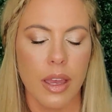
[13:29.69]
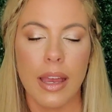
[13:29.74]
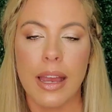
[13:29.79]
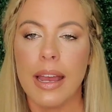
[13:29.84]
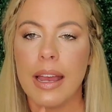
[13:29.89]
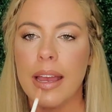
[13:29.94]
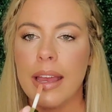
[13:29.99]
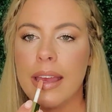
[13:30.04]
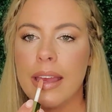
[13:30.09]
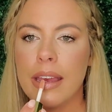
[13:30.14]

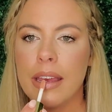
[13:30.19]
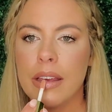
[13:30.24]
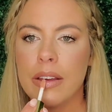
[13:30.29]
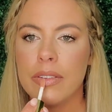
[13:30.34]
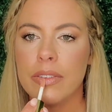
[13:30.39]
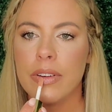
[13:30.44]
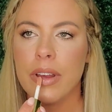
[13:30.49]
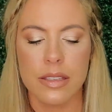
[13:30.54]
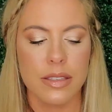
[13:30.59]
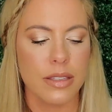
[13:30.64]
I
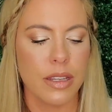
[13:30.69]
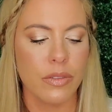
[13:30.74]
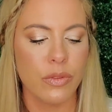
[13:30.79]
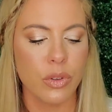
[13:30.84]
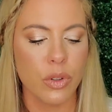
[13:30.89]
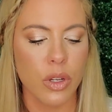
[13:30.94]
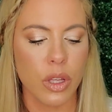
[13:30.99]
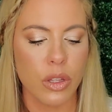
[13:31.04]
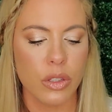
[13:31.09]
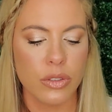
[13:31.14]
have several
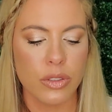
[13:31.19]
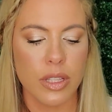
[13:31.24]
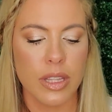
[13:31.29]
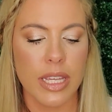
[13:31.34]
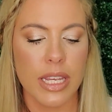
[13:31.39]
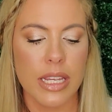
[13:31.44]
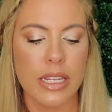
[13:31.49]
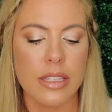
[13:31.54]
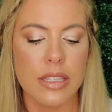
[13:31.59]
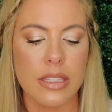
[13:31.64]
colors of
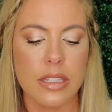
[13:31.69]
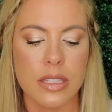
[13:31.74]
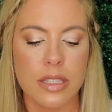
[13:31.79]
these.